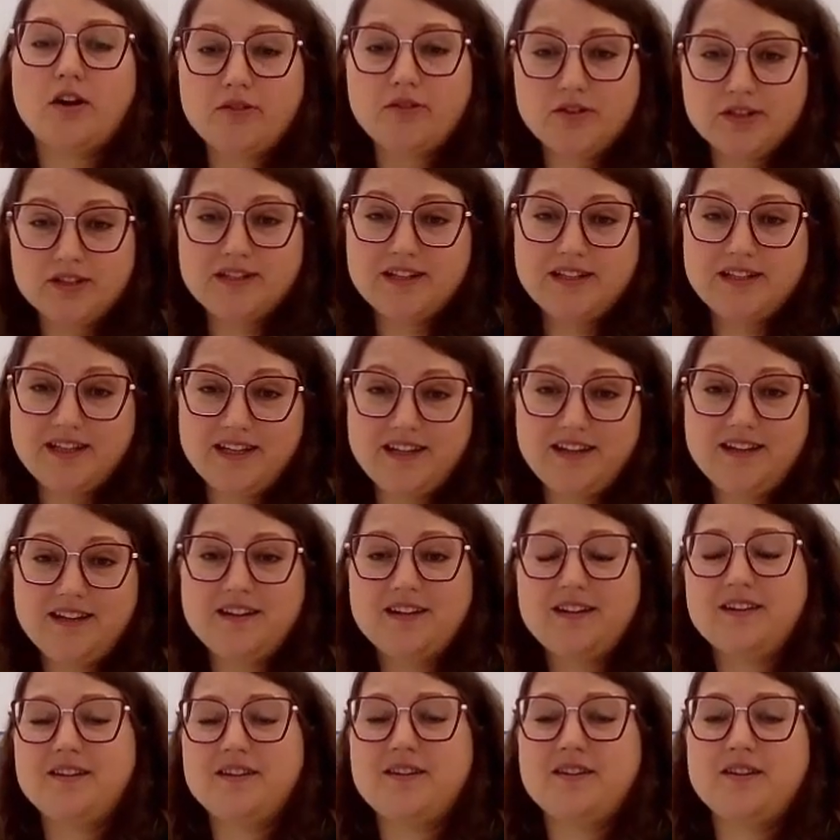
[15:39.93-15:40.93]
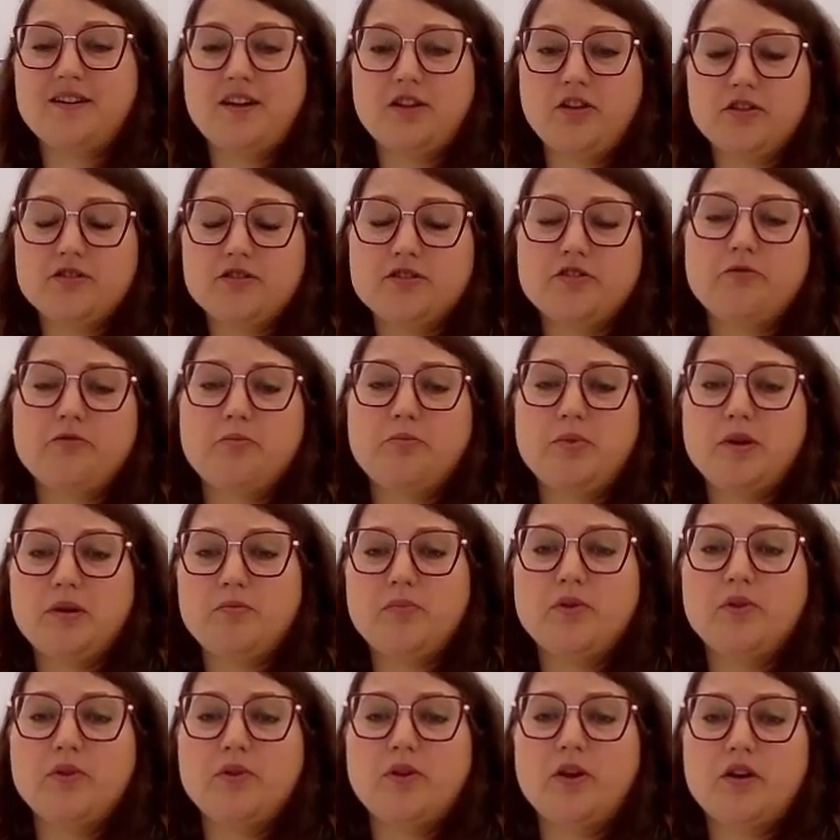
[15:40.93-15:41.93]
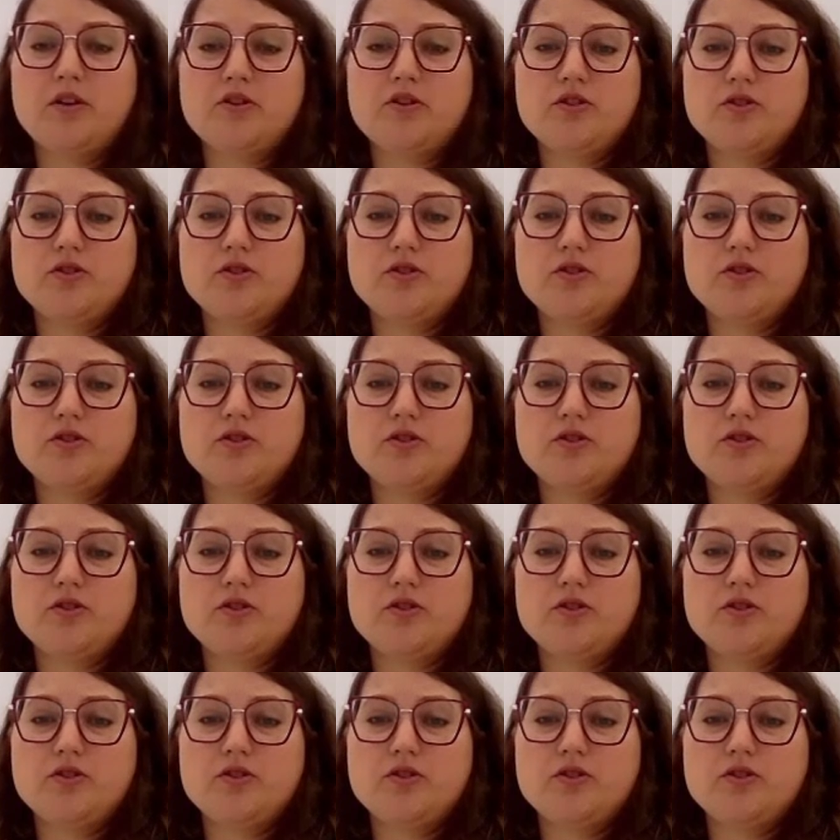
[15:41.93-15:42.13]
currently a lot of people